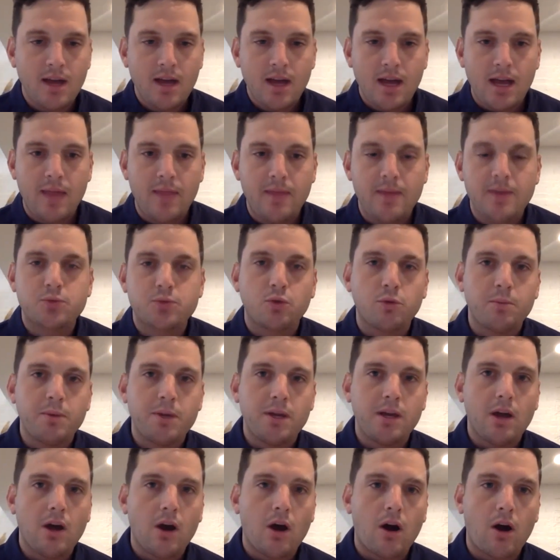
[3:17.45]
and this will
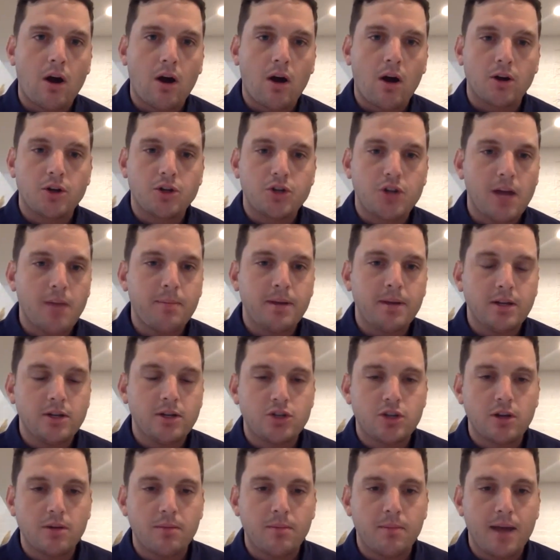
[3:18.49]
be our
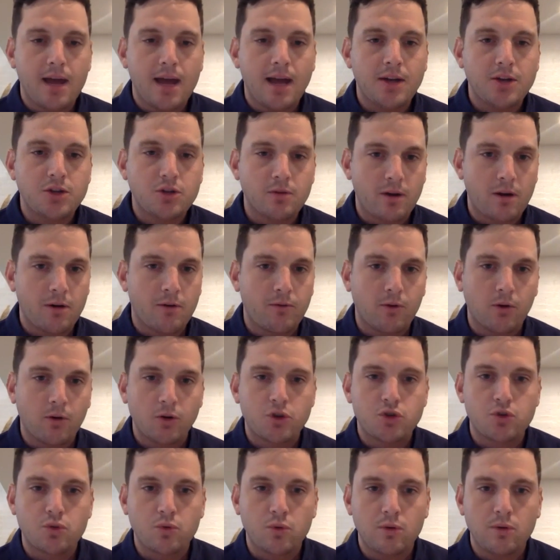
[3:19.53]
championship match of our
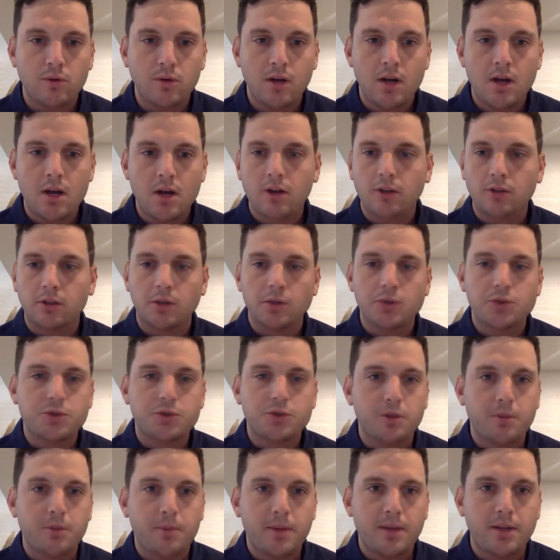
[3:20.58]
virtual close to
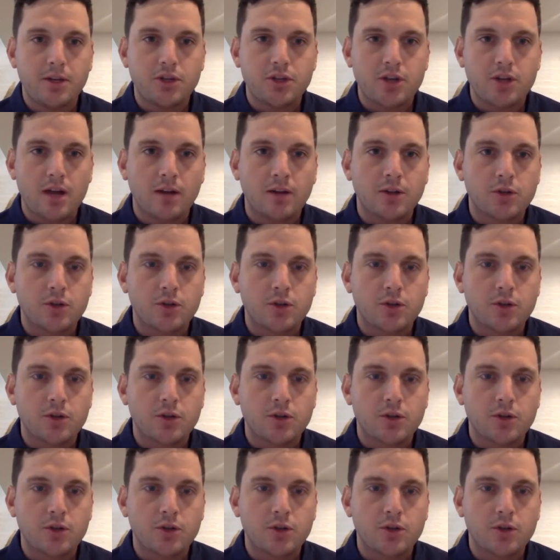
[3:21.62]
the pin challenge.